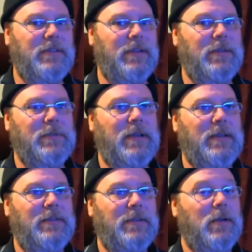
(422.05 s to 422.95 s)
set up as
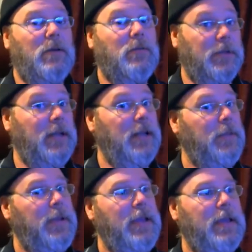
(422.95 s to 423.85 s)
high as it can go on
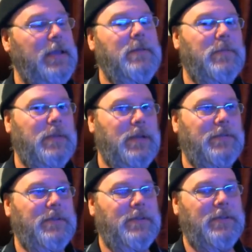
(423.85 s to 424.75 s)
1080p,
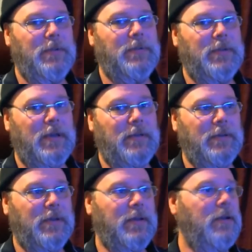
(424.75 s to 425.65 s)
everything set up as high as
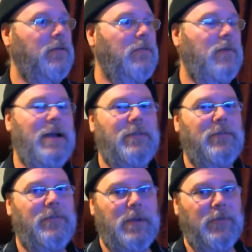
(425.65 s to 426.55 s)
it could go,
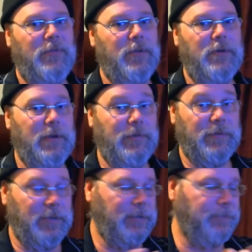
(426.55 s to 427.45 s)
widest frame of view,
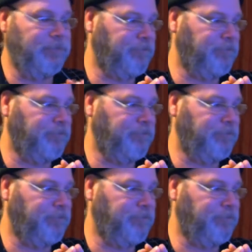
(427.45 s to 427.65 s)
everything.